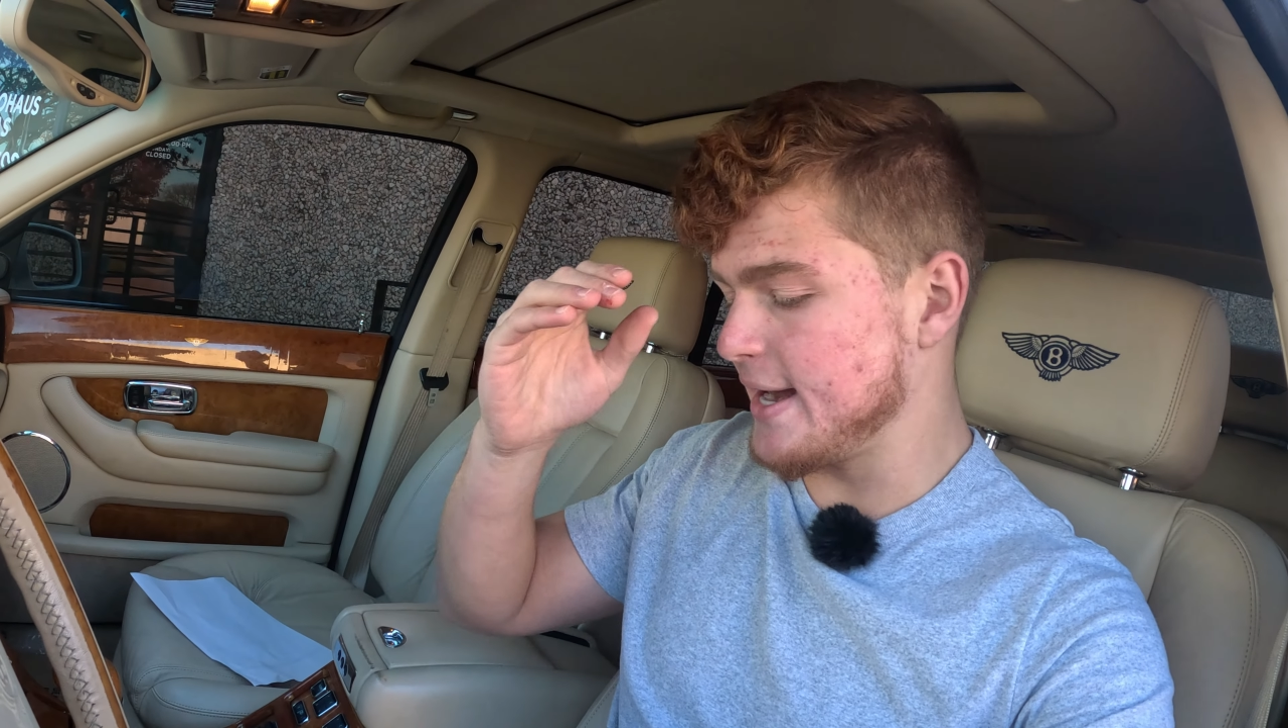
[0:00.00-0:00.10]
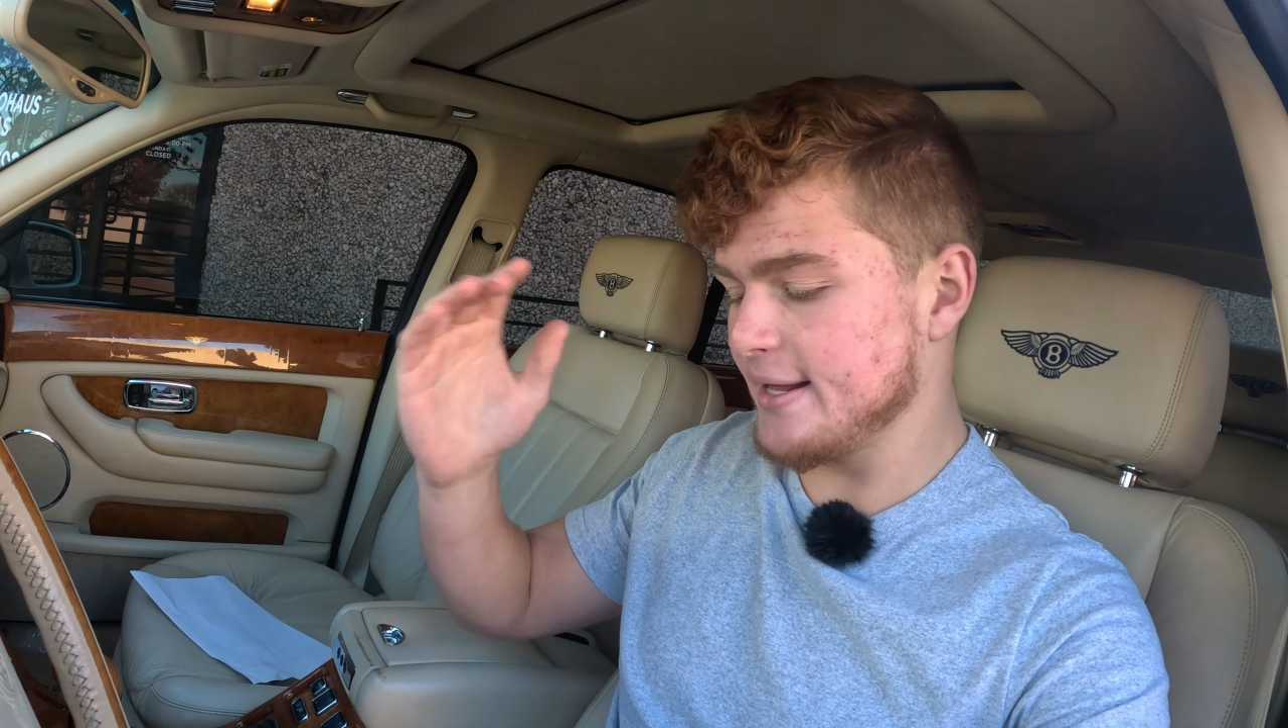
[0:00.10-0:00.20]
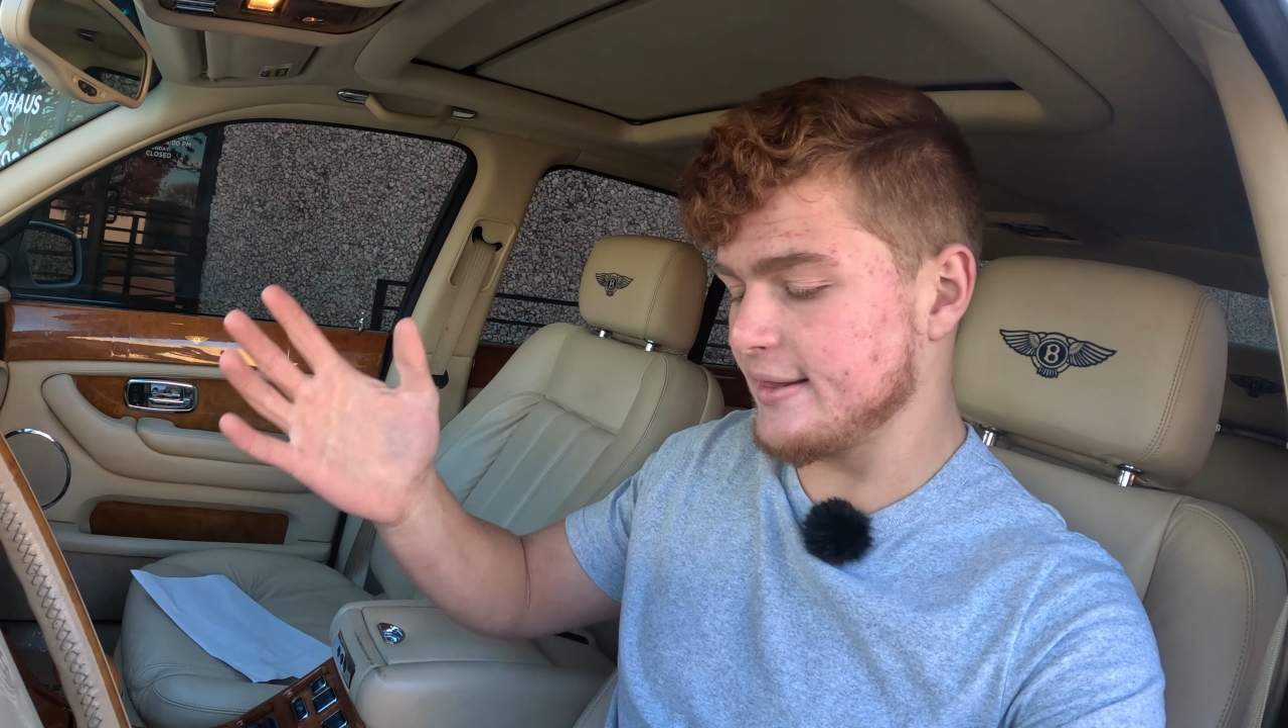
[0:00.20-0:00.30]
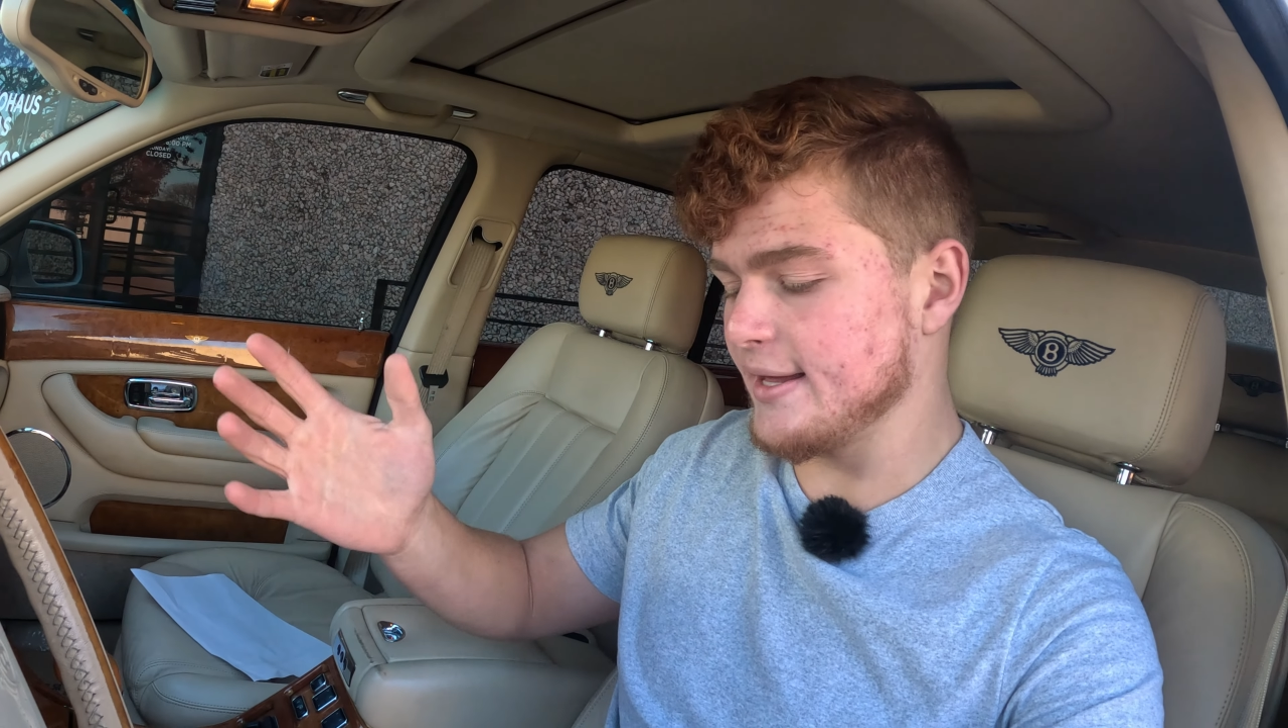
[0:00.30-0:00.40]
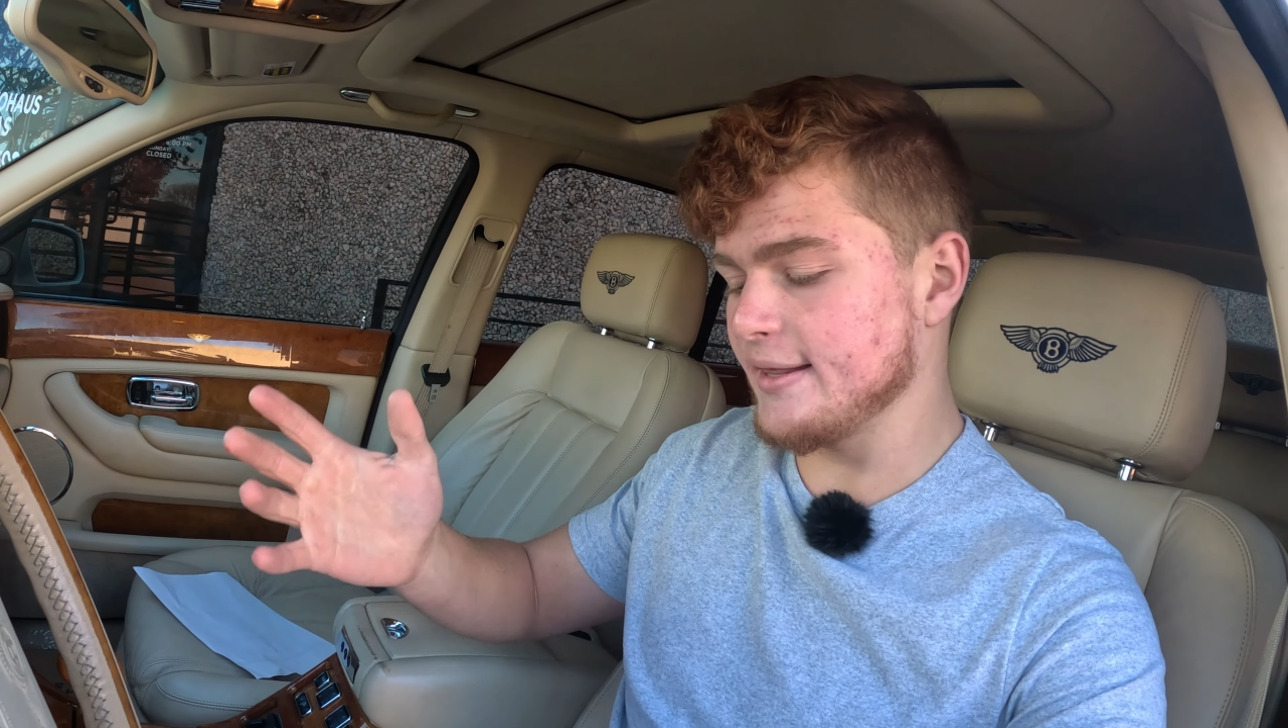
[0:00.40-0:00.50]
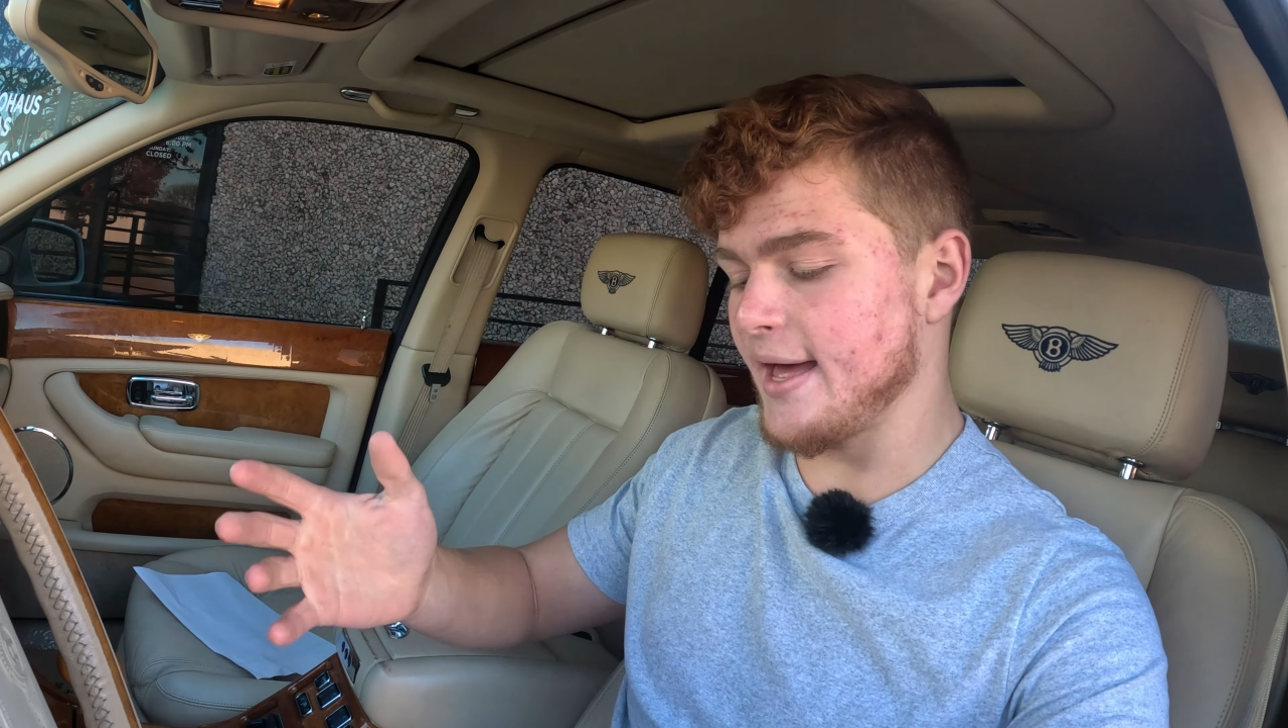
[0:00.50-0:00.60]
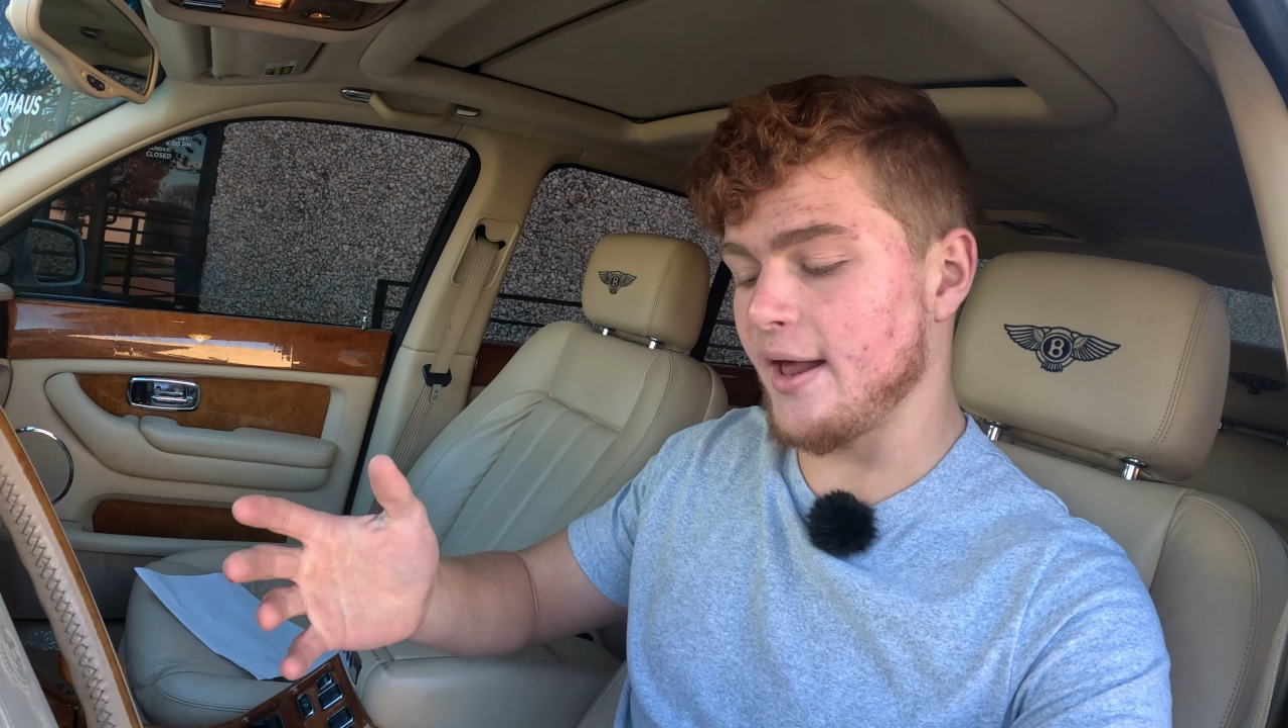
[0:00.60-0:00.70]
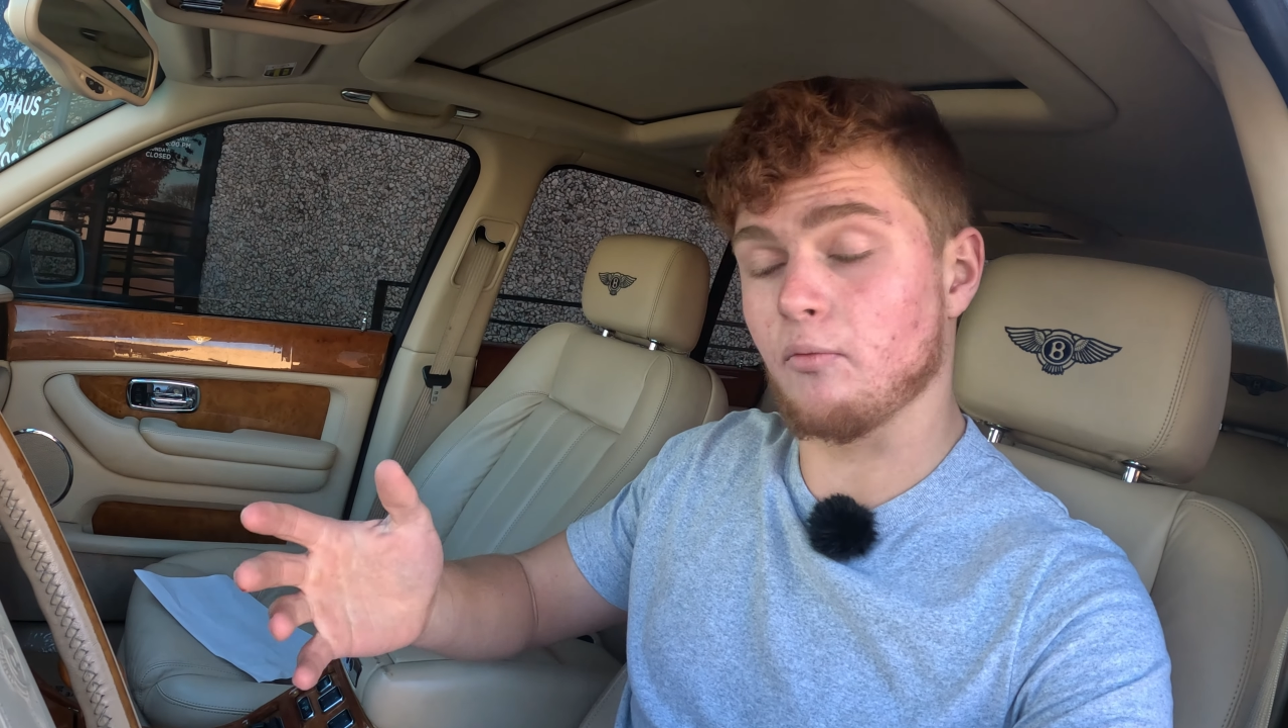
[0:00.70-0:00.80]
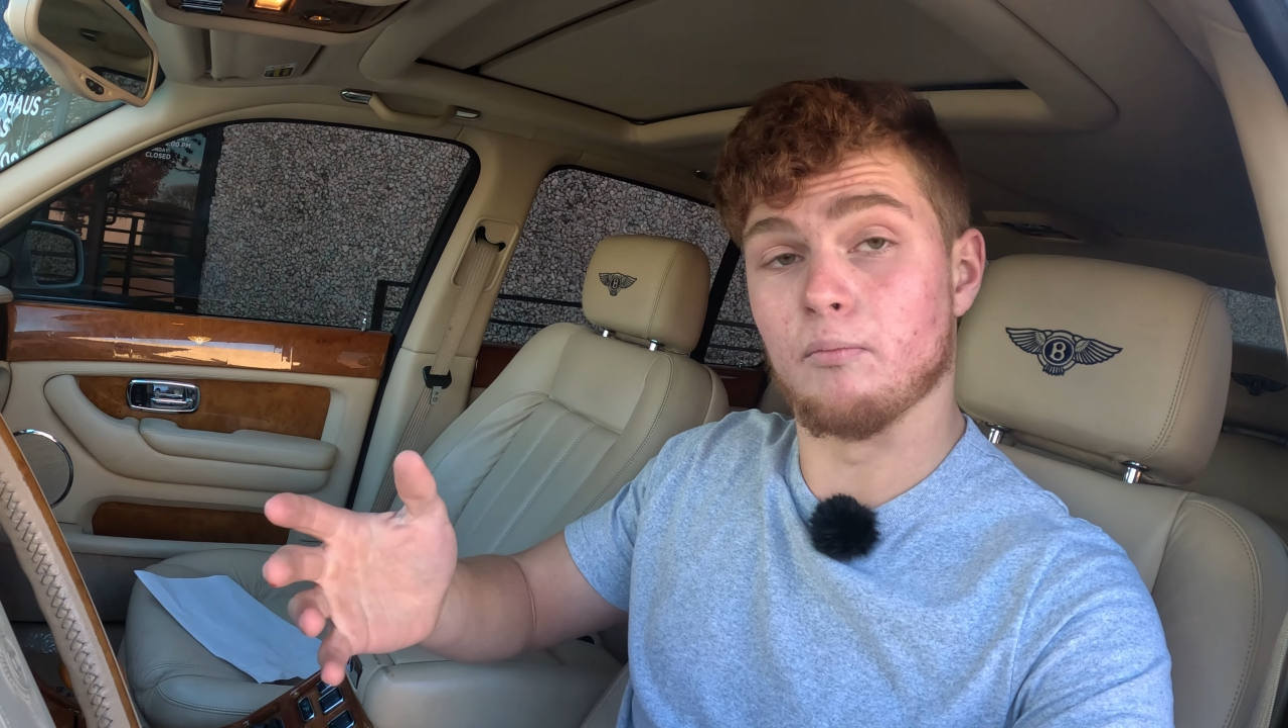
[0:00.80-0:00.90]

anything that